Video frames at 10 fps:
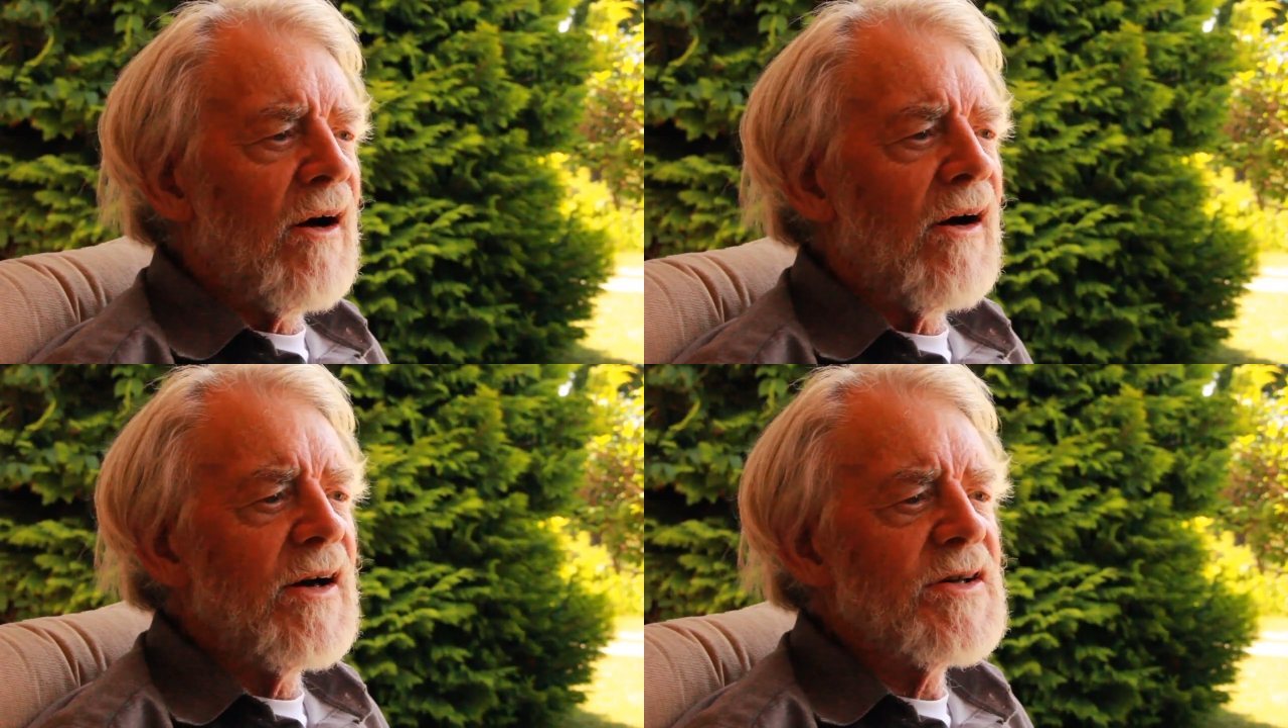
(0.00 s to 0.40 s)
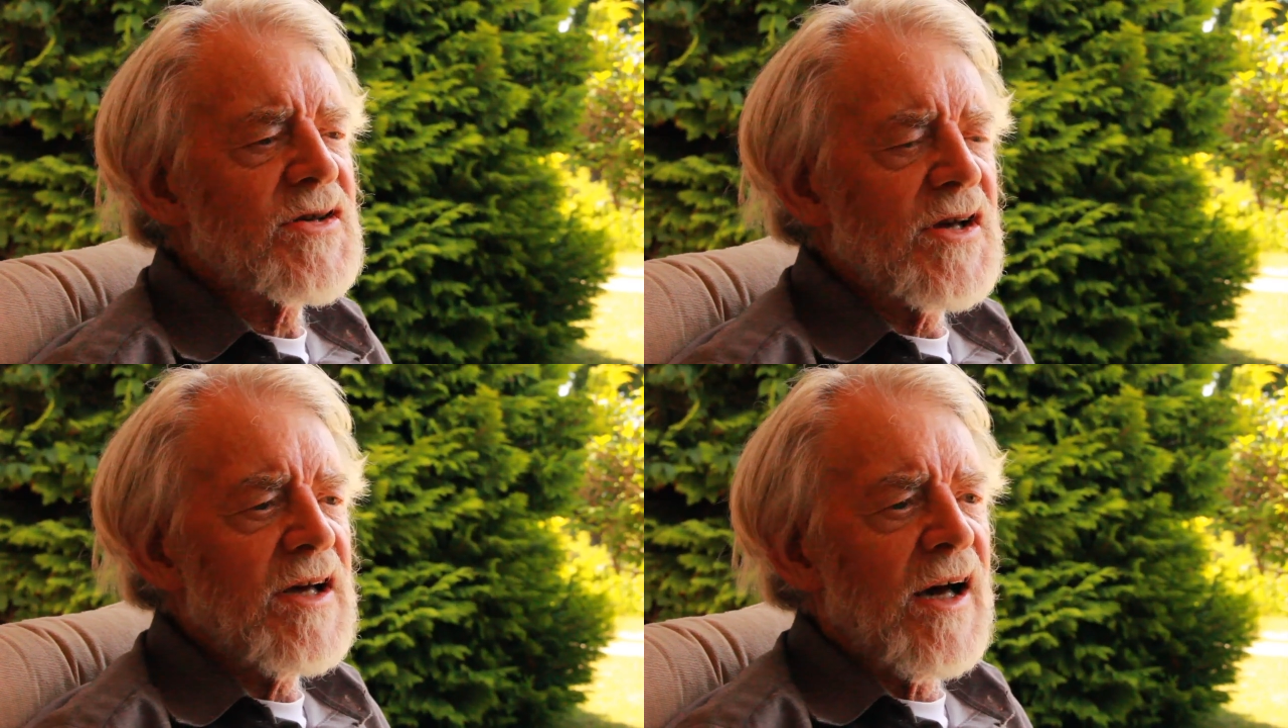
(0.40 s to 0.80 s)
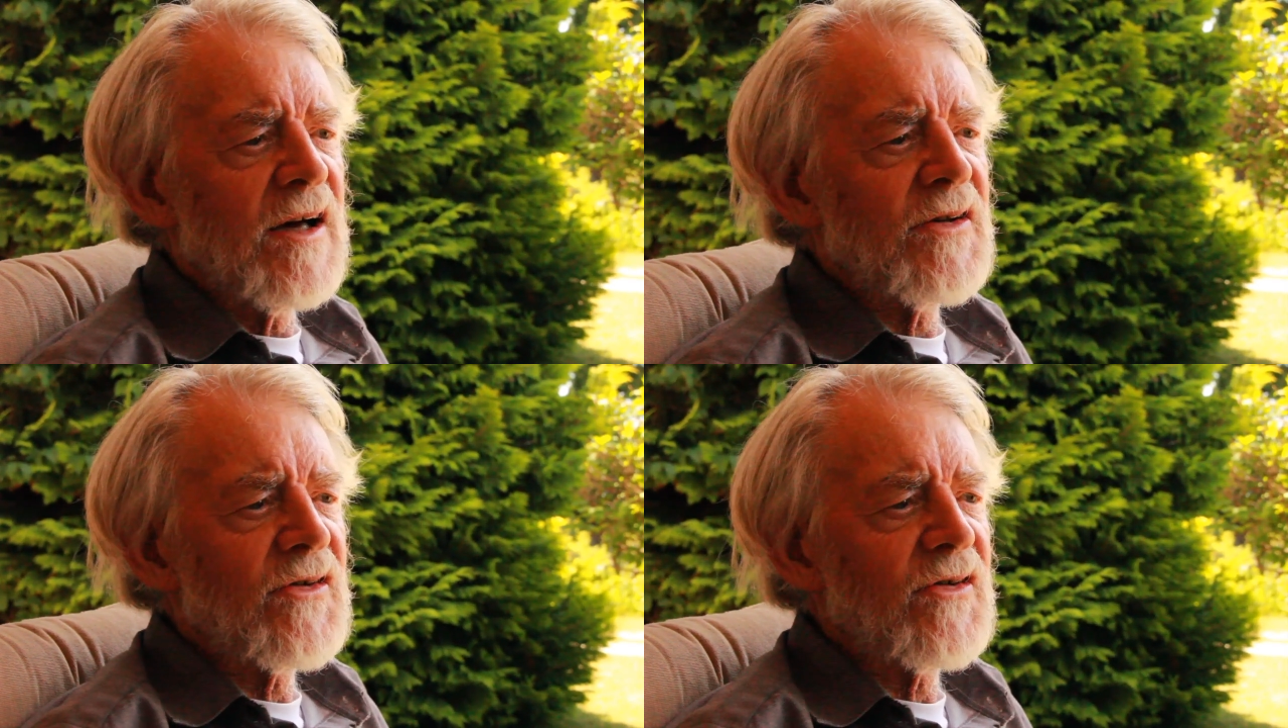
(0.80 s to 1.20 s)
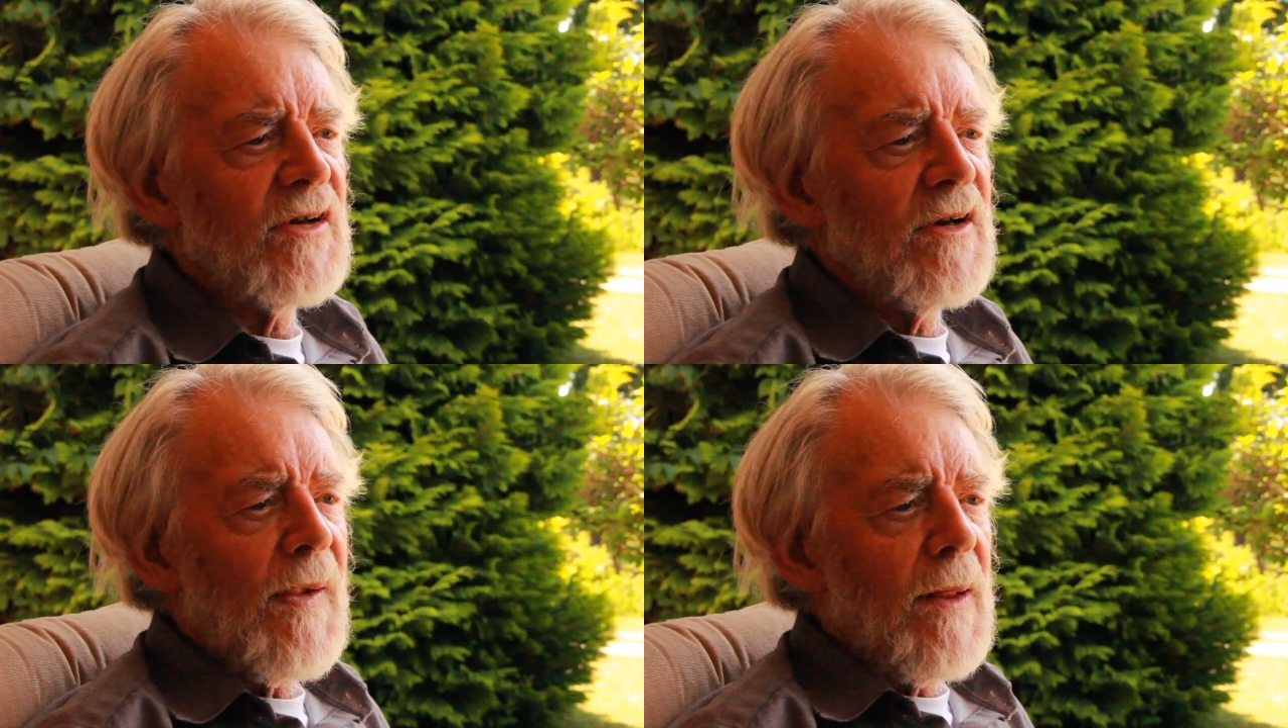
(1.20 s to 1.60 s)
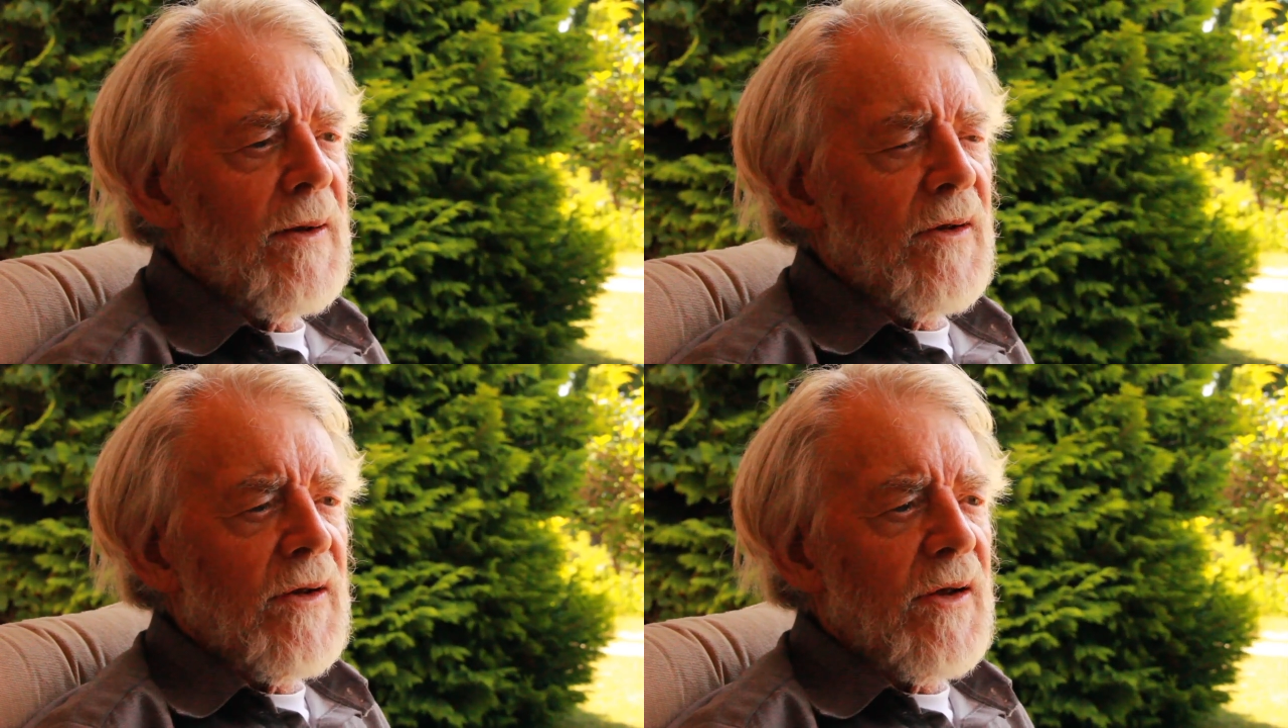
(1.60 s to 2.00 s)
I see us
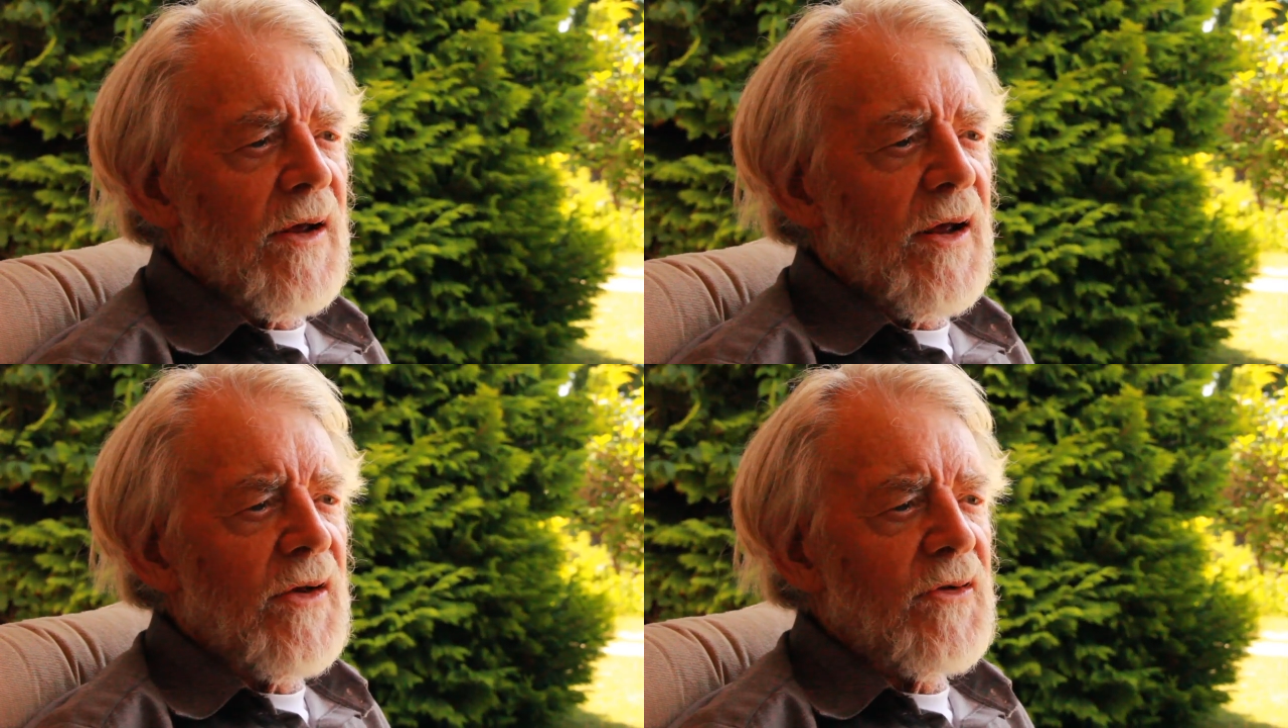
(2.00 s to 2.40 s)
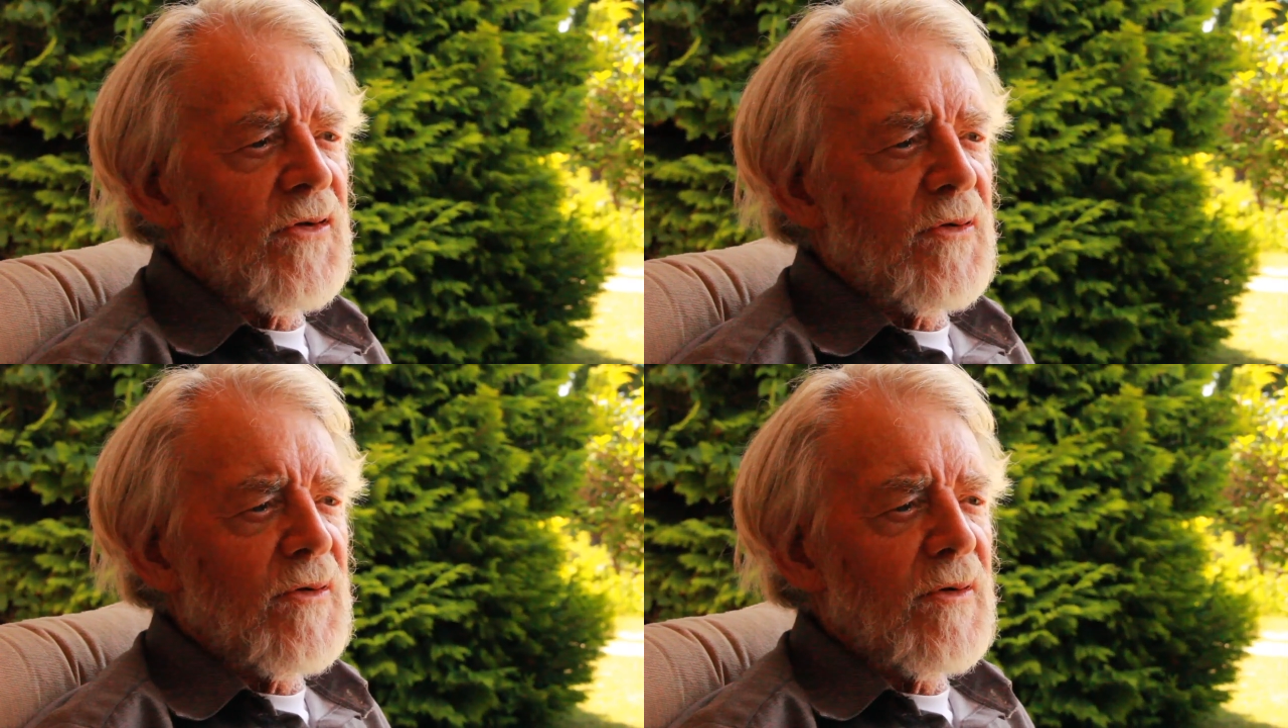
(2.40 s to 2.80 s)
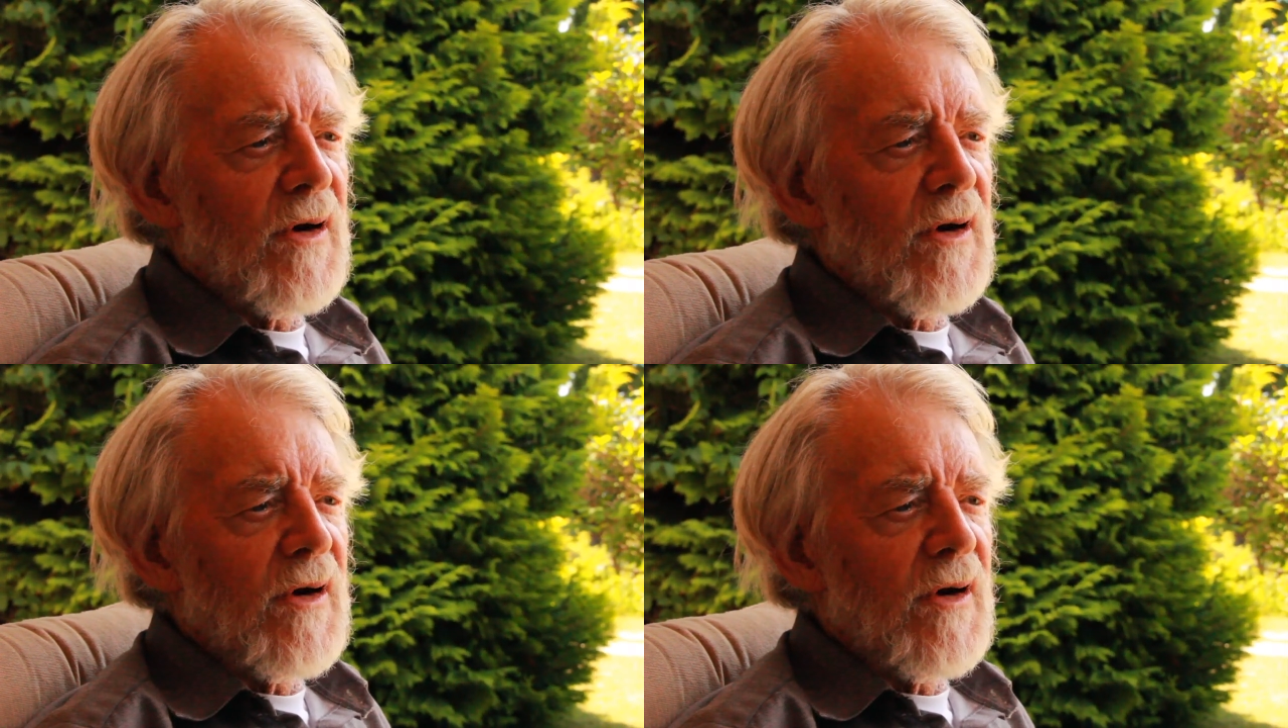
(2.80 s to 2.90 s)
as,